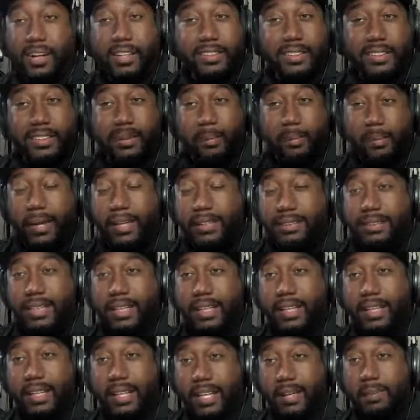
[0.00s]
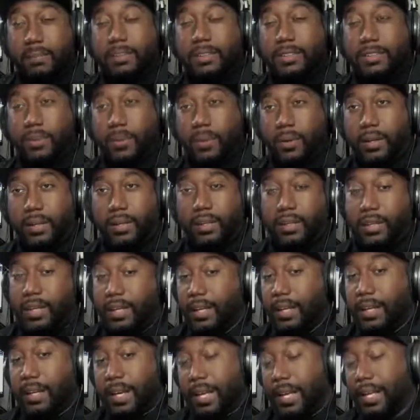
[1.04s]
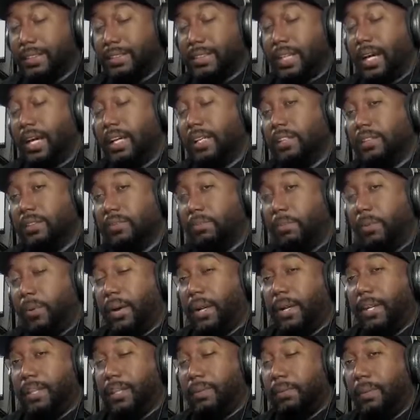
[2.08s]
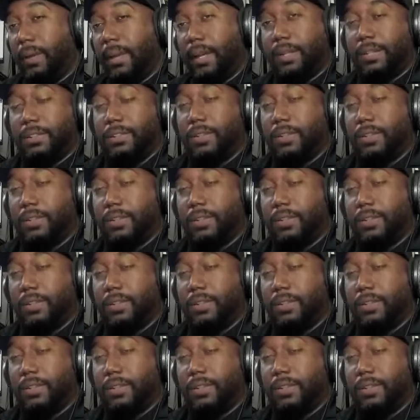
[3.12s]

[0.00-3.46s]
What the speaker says: It's like the best thing in between, and it's not breaking the bank.